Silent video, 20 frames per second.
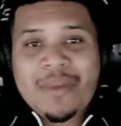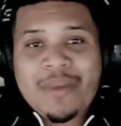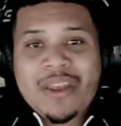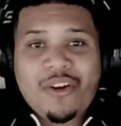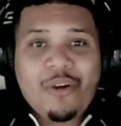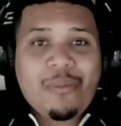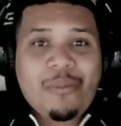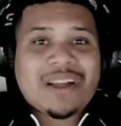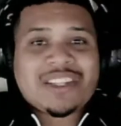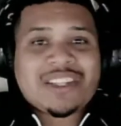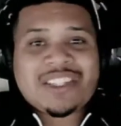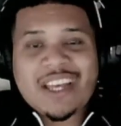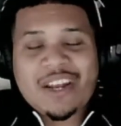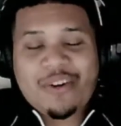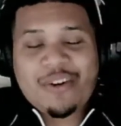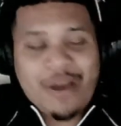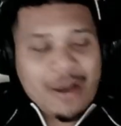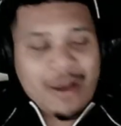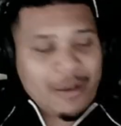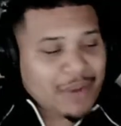here on my
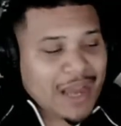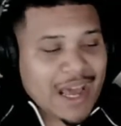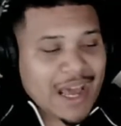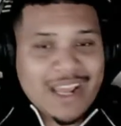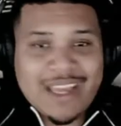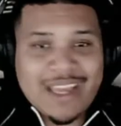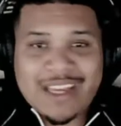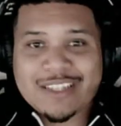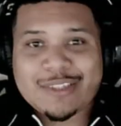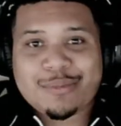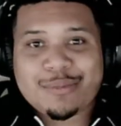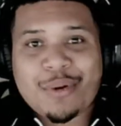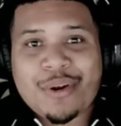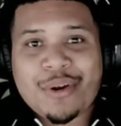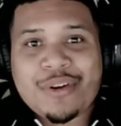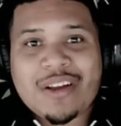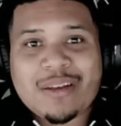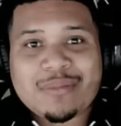channel, I'm not an expert.